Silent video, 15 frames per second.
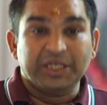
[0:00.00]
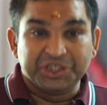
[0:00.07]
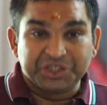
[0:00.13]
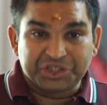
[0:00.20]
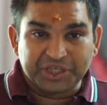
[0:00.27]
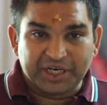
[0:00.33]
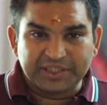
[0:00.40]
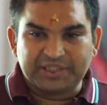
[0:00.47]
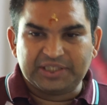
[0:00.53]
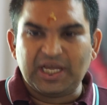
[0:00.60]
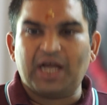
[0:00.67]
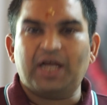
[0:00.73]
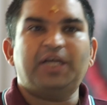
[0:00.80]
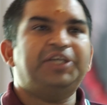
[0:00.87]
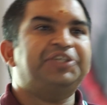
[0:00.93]

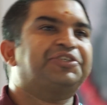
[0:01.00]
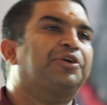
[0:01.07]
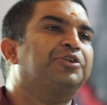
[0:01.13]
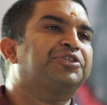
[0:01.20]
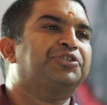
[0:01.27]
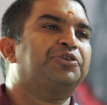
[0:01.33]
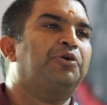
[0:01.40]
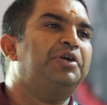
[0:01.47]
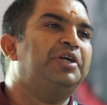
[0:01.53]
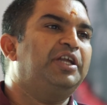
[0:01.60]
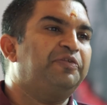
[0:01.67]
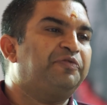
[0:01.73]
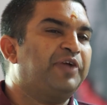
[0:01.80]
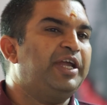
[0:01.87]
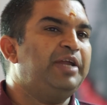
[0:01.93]
Shraddha is also
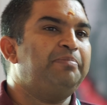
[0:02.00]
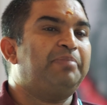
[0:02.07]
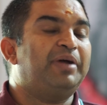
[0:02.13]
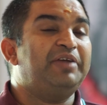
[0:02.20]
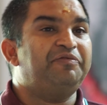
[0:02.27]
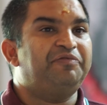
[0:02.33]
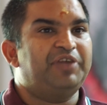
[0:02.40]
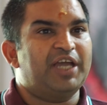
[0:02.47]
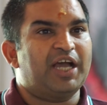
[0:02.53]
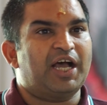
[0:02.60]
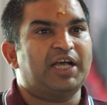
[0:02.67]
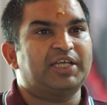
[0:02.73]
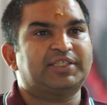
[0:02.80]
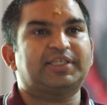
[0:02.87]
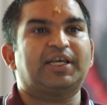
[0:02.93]
defined by
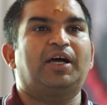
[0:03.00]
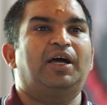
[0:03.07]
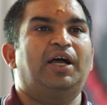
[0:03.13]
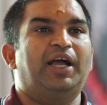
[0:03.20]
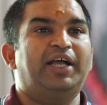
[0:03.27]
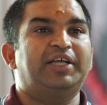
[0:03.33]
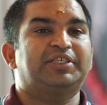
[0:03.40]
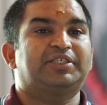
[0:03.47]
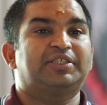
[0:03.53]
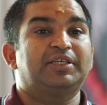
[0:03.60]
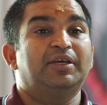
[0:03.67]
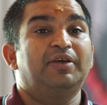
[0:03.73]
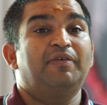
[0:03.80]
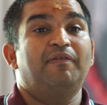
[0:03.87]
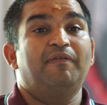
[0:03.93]
Vyasa as
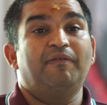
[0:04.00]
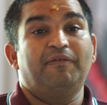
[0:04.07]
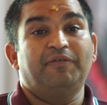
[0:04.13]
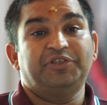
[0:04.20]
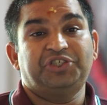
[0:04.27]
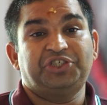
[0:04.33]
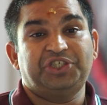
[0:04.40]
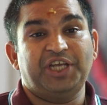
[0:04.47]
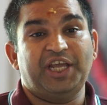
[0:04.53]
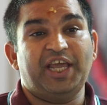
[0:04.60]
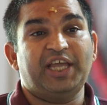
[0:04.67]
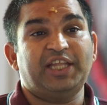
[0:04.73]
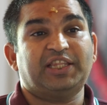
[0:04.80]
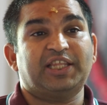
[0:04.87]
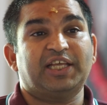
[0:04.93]

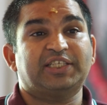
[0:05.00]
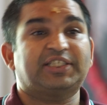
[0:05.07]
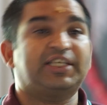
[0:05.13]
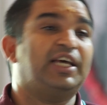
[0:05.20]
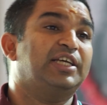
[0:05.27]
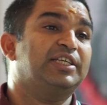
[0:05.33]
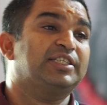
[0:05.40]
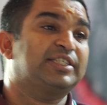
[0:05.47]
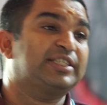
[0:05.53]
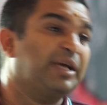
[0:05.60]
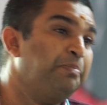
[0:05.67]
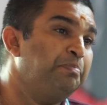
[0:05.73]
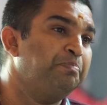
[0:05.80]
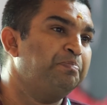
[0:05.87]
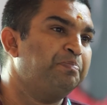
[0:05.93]
Chetasa
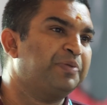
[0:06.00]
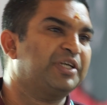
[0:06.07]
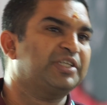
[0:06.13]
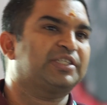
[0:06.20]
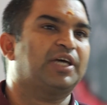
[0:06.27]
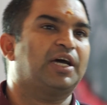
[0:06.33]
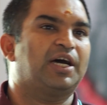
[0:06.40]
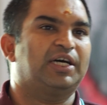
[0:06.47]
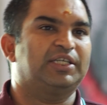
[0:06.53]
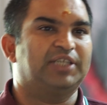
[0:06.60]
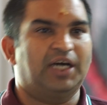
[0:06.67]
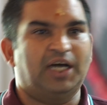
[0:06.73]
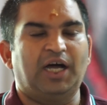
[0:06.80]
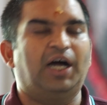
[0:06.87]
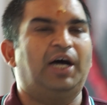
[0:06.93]

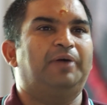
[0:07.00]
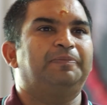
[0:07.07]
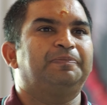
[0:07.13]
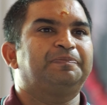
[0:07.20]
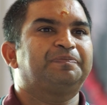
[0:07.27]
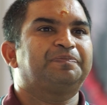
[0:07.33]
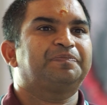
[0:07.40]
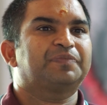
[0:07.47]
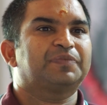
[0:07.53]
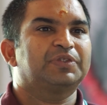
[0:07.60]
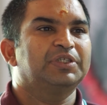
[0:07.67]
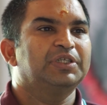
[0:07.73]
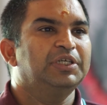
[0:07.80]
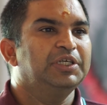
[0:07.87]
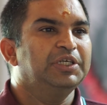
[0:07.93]
Samprasadaha.
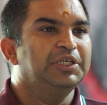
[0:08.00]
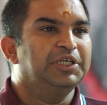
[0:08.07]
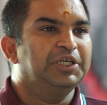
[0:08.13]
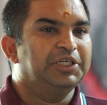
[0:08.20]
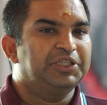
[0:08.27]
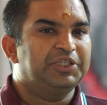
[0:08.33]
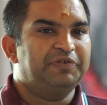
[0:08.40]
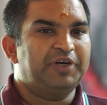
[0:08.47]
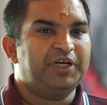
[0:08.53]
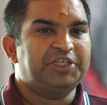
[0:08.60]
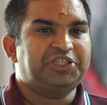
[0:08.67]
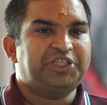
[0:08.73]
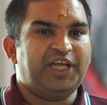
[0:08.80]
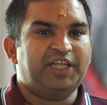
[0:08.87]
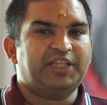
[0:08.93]
The
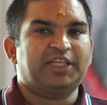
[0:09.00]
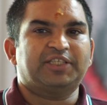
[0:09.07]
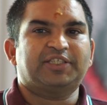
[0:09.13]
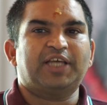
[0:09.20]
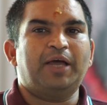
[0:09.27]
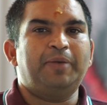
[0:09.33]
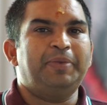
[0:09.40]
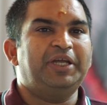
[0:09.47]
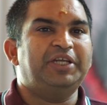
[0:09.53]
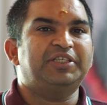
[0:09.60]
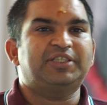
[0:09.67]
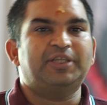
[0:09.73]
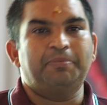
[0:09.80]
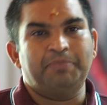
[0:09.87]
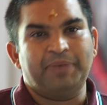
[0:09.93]
word Chetasa
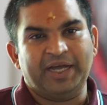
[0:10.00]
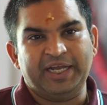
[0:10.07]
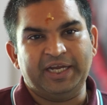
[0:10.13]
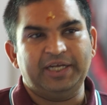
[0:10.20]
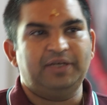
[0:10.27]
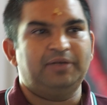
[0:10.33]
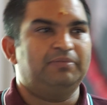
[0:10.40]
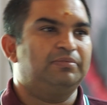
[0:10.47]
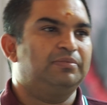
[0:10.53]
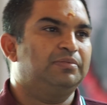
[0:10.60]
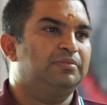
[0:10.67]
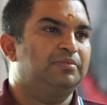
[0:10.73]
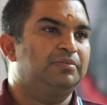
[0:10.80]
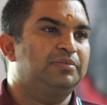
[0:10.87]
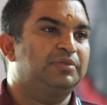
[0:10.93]
means the mind.
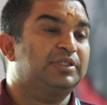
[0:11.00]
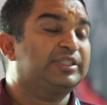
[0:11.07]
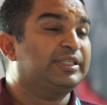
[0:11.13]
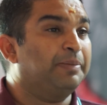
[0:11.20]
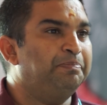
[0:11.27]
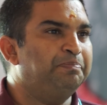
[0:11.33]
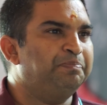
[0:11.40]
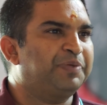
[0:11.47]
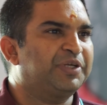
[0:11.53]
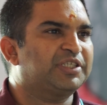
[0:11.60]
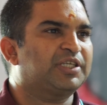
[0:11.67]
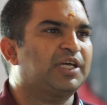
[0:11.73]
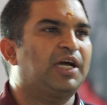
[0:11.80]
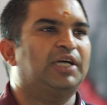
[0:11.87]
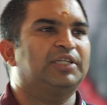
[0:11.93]

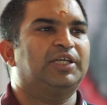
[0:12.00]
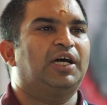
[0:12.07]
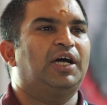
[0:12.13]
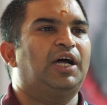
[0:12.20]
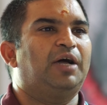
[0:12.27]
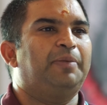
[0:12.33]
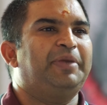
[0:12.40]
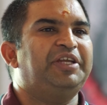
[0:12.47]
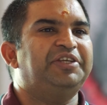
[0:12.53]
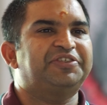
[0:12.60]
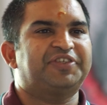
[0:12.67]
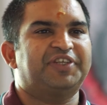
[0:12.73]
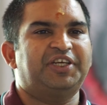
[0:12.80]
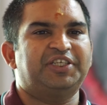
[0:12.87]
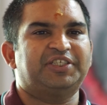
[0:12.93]
Samprasadaha
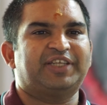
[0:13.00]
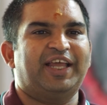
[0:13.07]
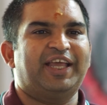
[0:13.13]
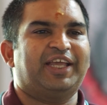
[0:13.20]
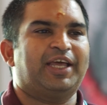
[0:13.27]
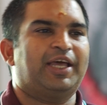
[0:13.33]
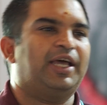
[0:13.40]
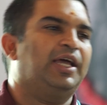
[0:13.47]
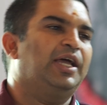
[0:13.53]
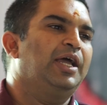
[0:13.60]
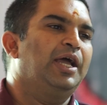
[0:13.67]
means it is like a